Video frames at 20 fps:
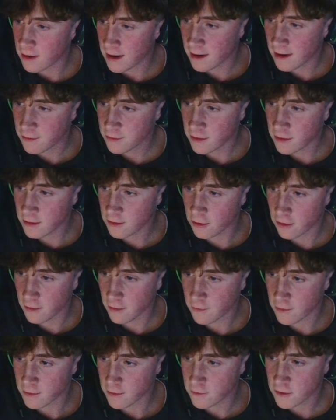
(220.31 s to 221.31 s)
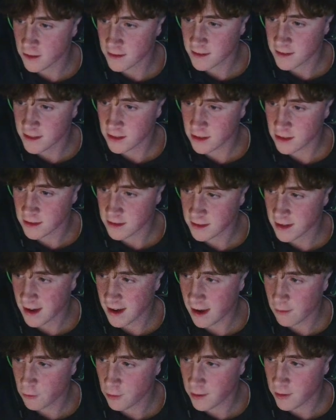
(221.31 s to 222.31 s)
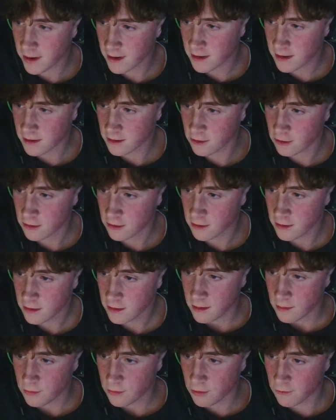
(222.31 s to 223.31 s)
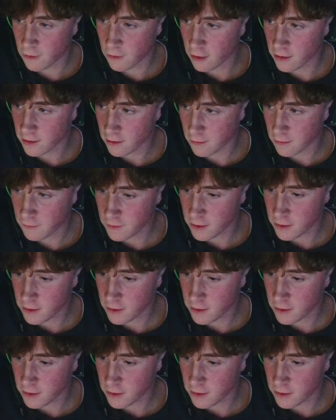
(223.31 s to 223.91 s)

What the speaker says: After the dive loop, transition into camelback hill, providing a few